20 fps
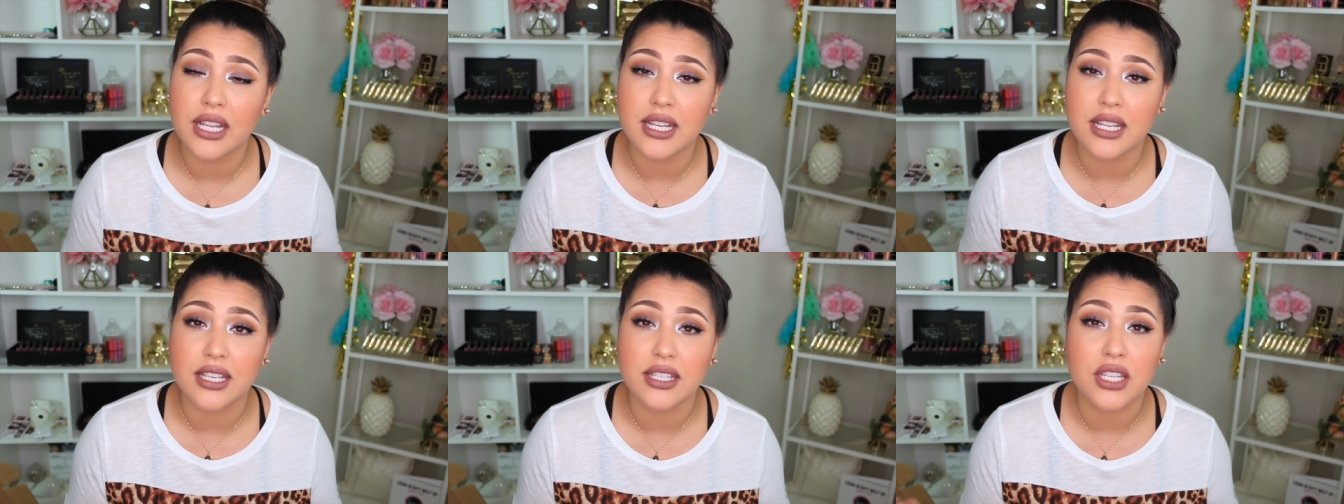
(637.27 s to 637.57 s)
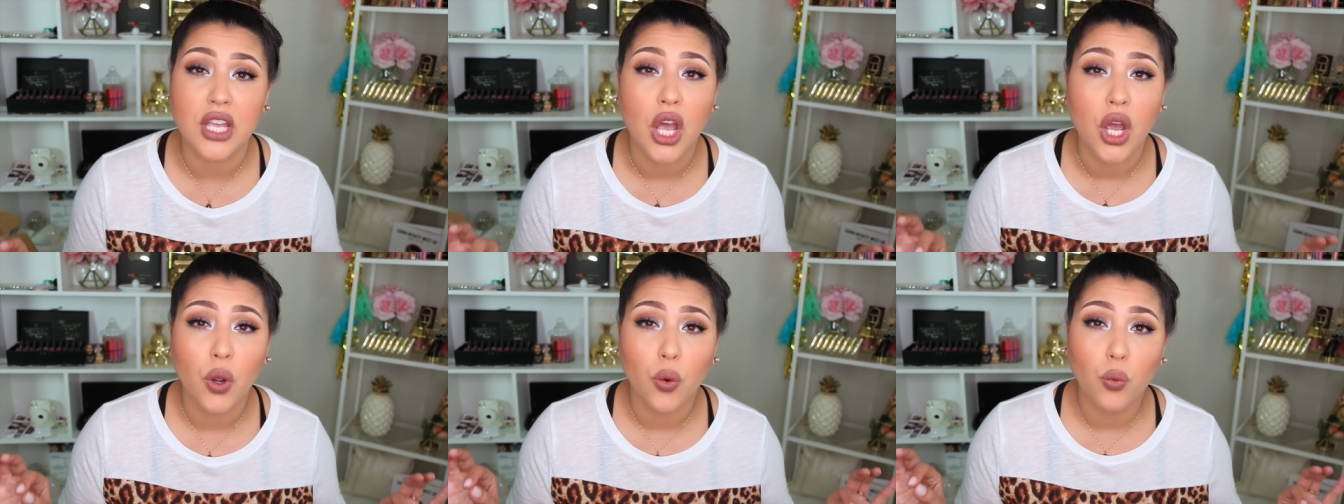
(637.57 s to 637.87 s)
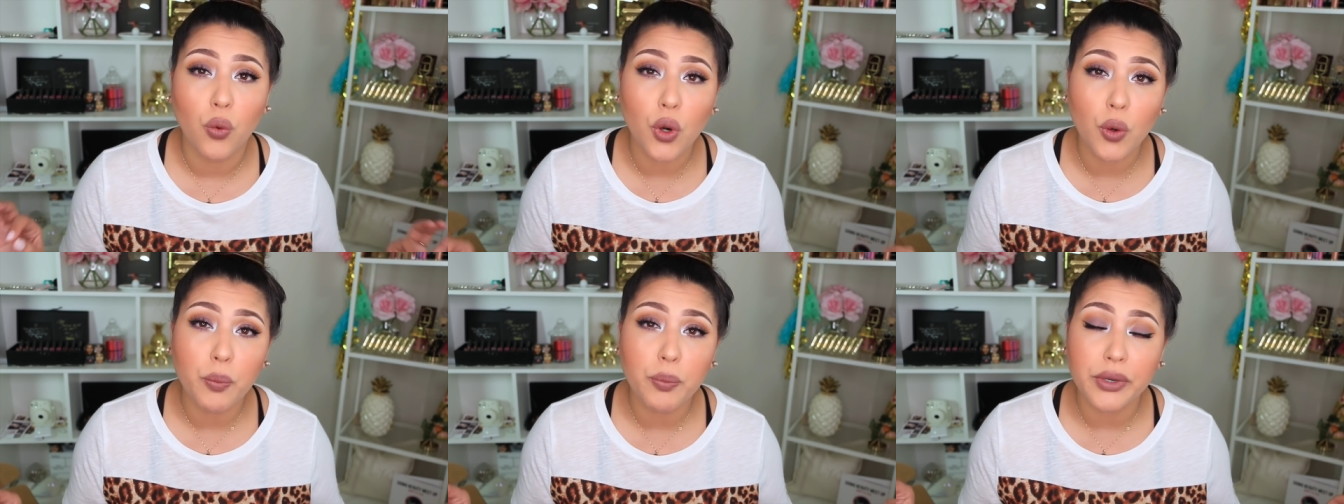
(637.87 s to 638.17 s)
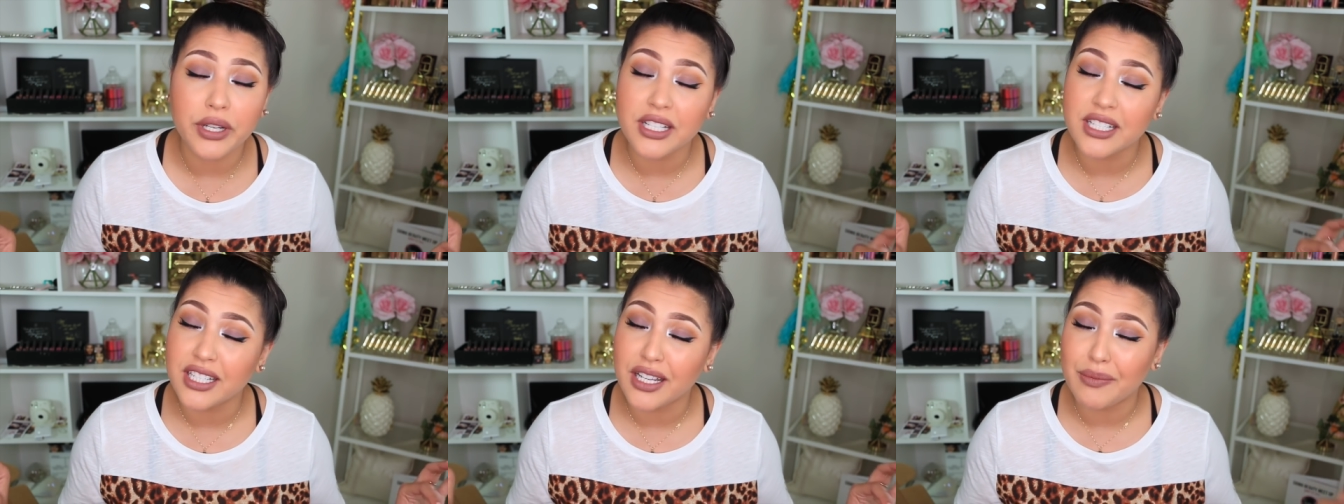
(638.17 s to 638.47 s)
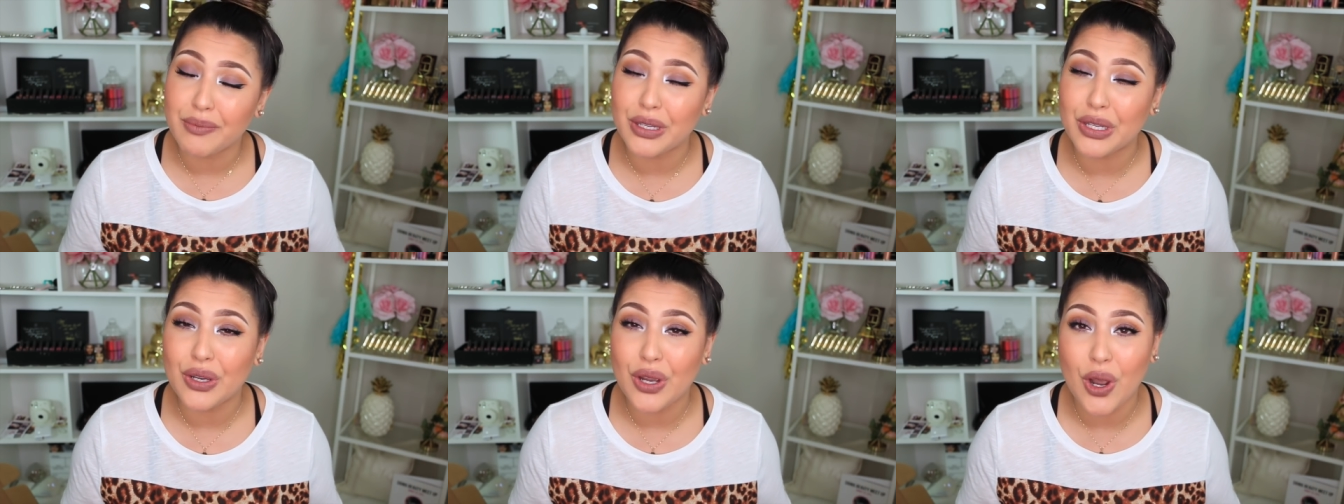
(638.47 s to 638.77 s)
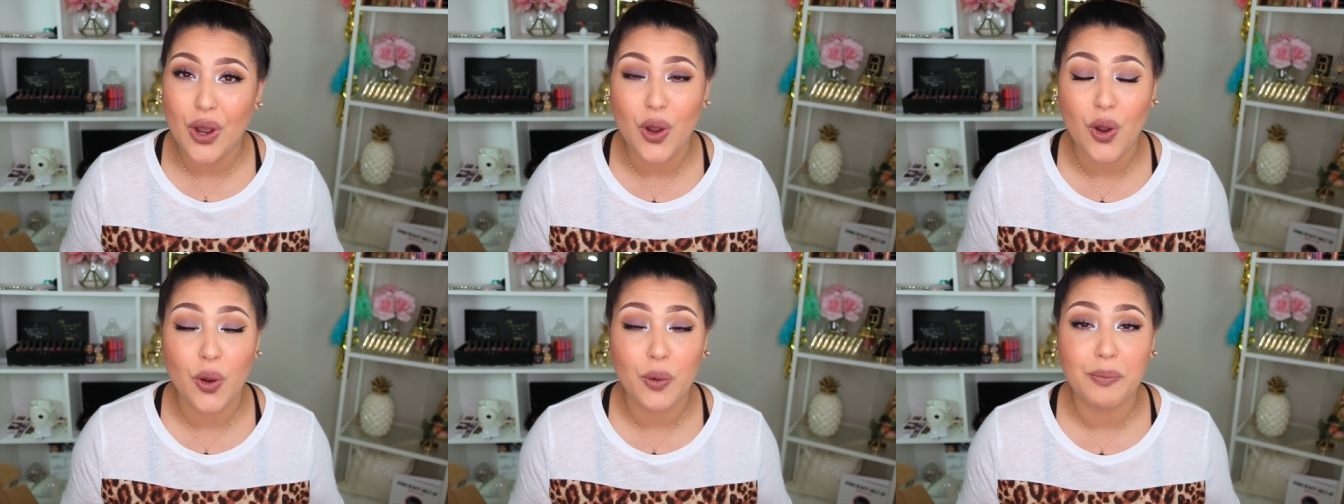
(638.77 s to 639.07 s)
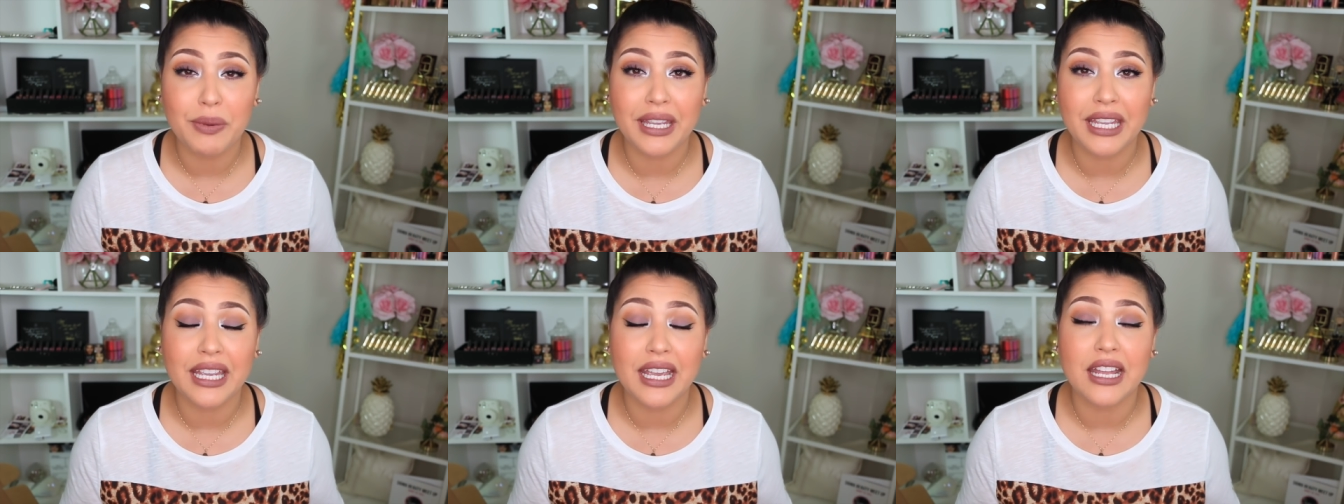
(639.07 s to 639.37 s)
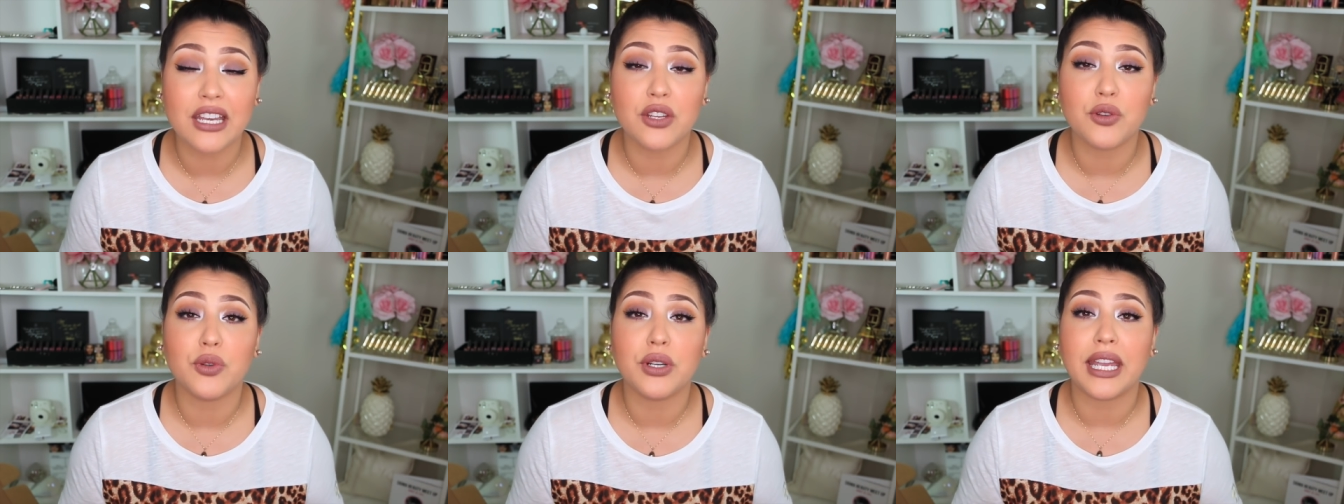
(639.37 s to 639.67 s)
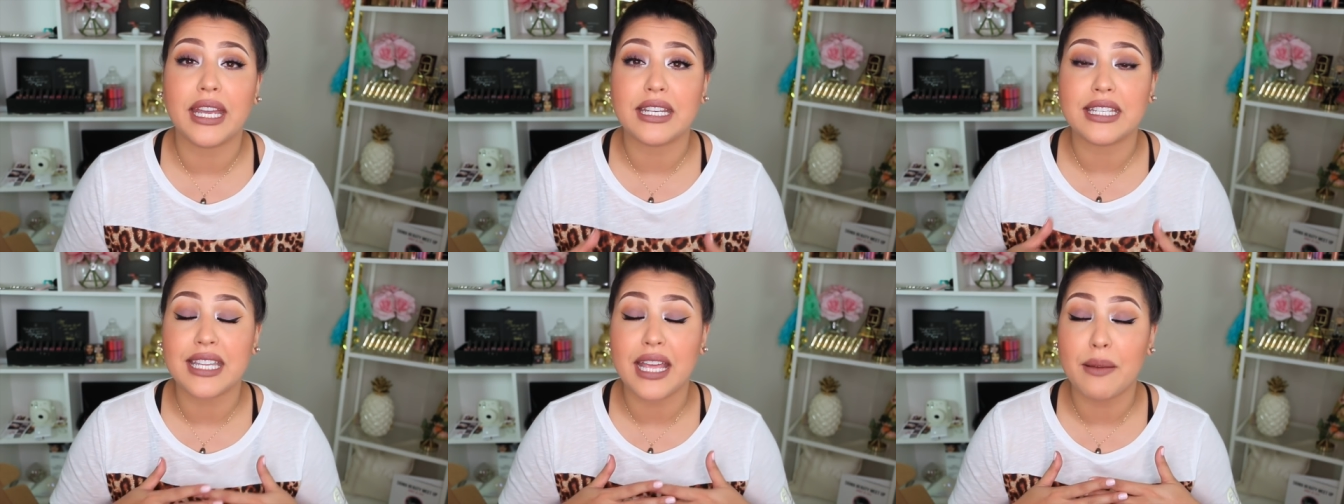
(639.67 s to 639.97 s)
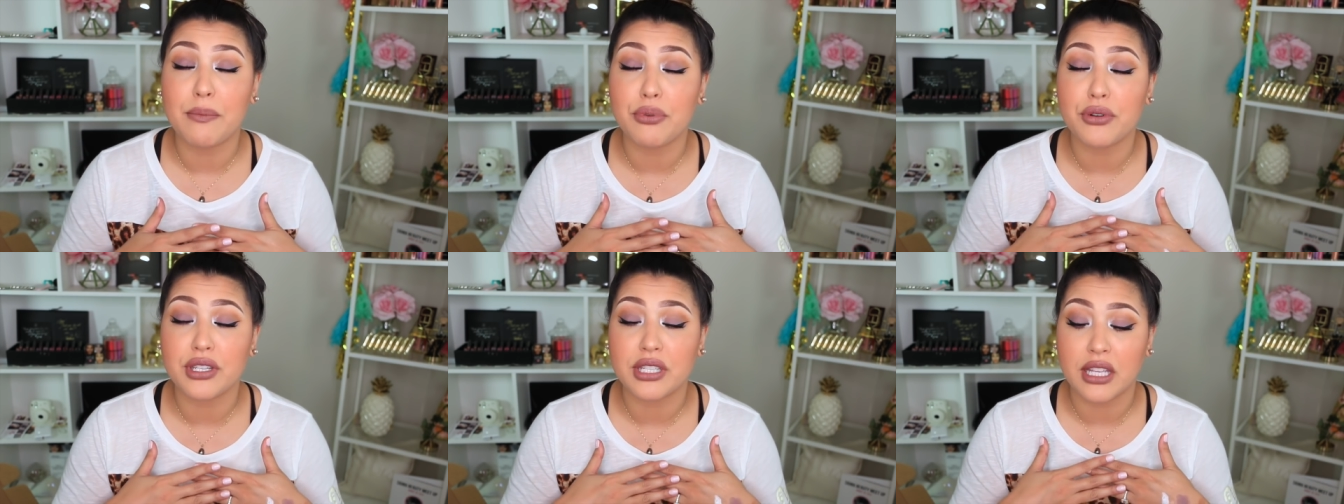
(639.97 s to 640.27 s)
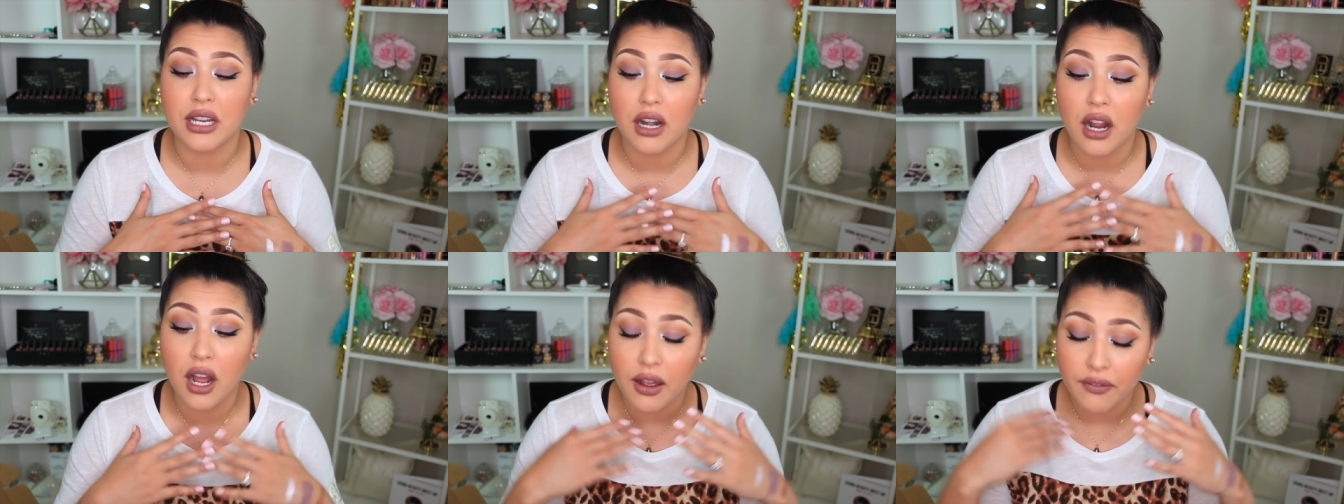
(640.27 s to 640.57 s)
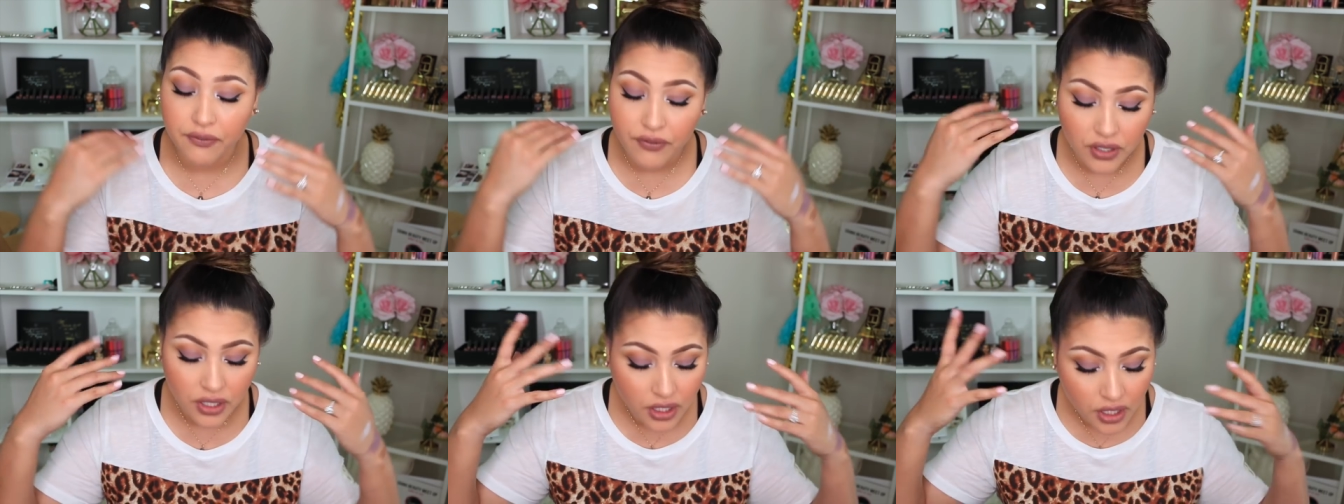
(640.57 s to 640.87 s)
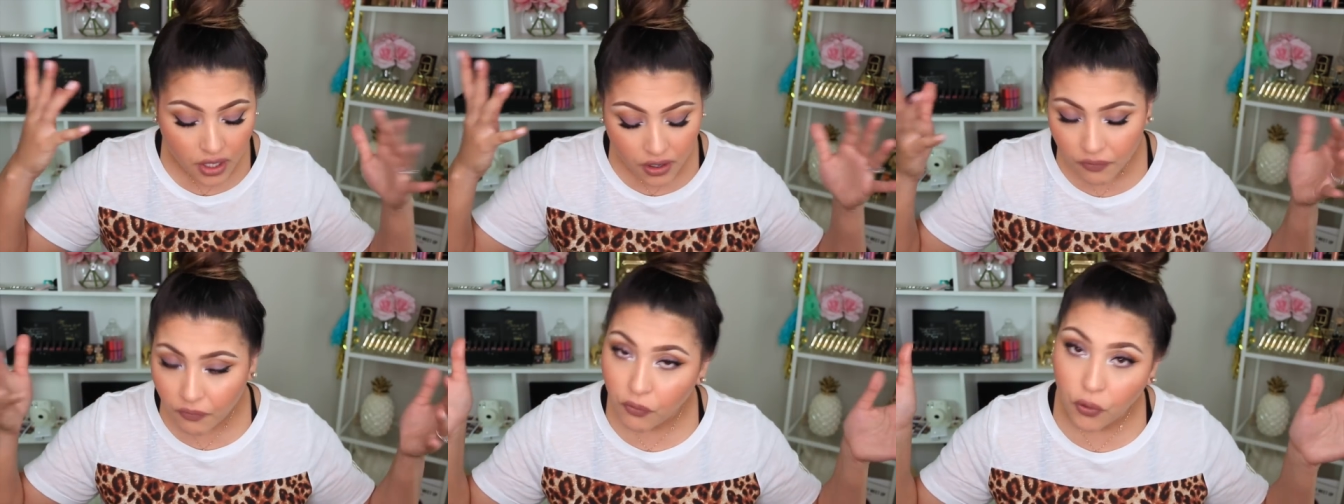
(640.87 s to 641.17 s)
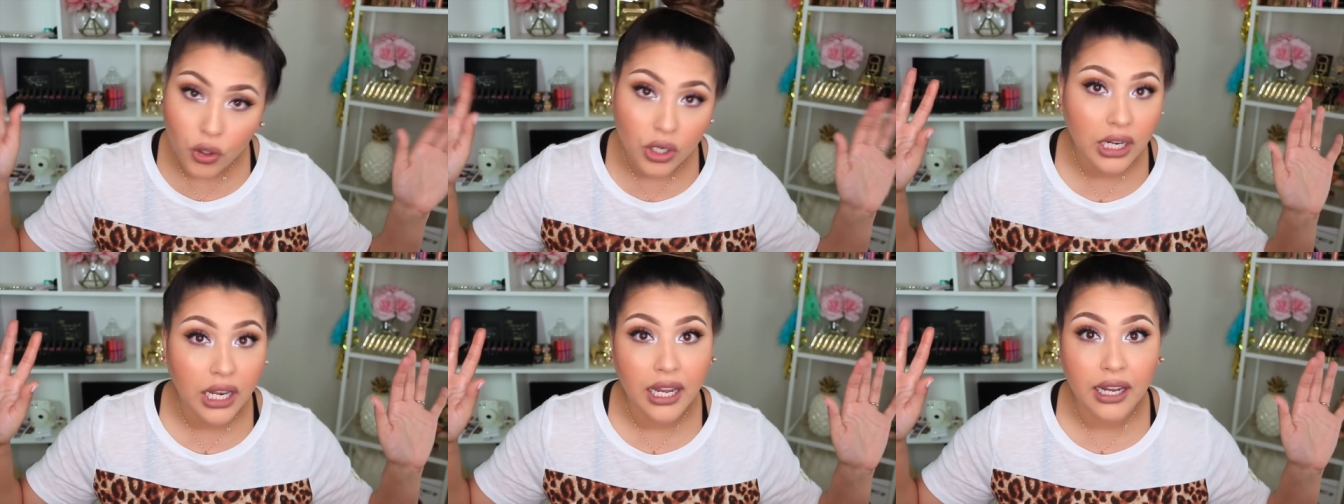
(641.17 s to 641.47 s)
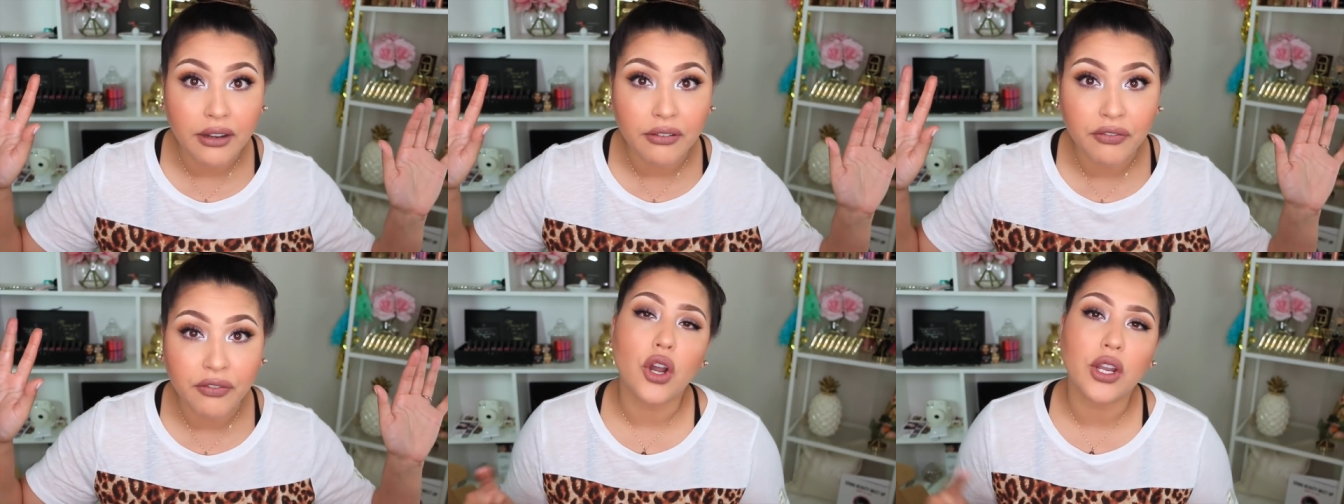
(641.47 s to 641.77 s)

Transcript: It is whoop, W-O-O-P, and you will get 10% off for life.